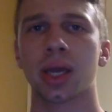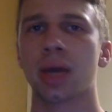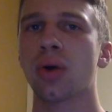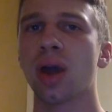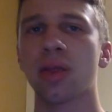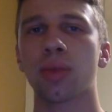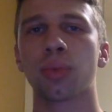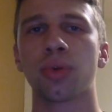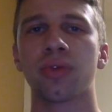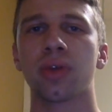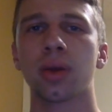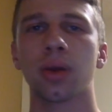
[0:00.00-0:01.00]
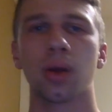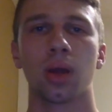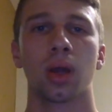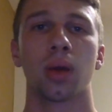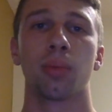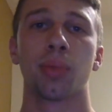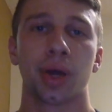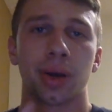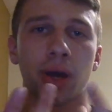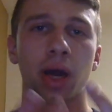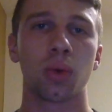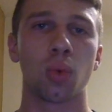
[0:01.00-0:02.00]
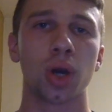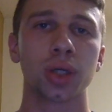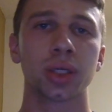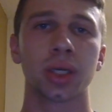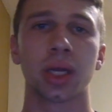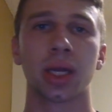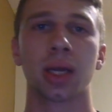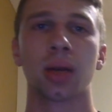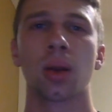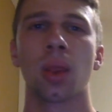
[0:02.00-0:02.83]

I don't have the movie, but I'd watch it again.